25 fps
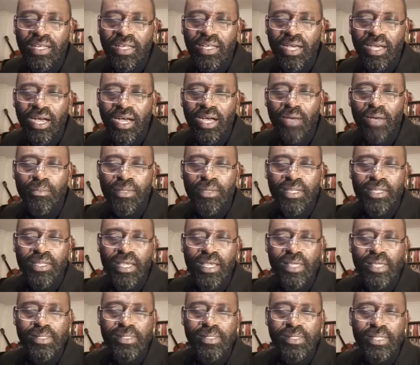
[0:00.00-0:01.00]
Amen.
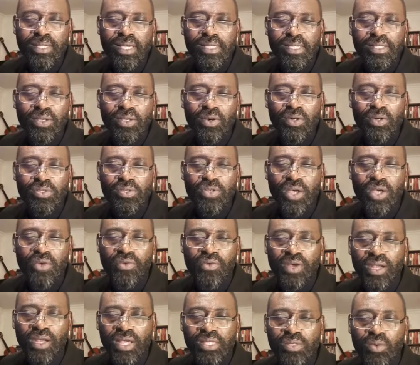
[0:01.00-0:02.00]
Yes. Also, I
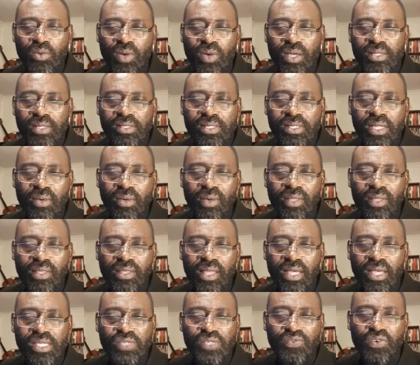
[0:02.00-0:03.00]
realize once our
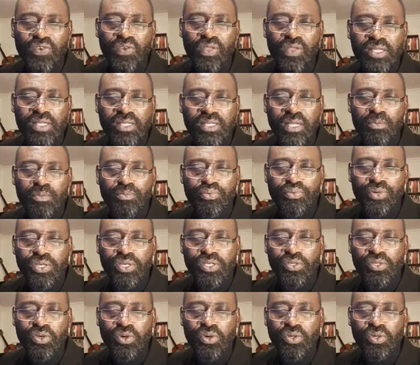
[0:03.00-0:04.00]
thankfulness and praise
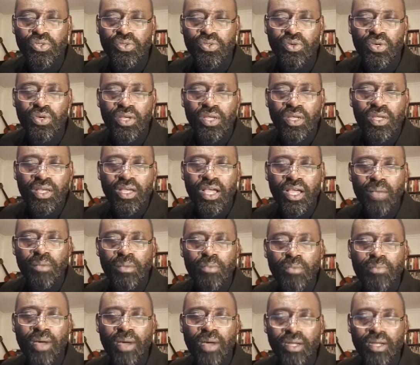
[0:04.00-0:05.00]
go to coming
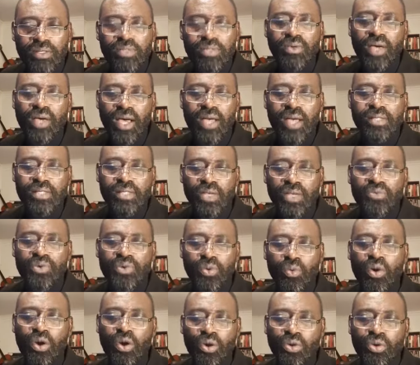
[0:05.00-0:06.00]
back to us and
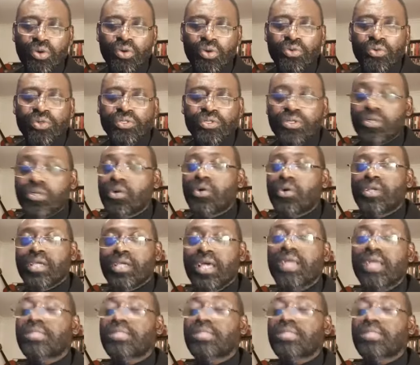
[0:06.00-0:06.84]
reward glory to God. Yes.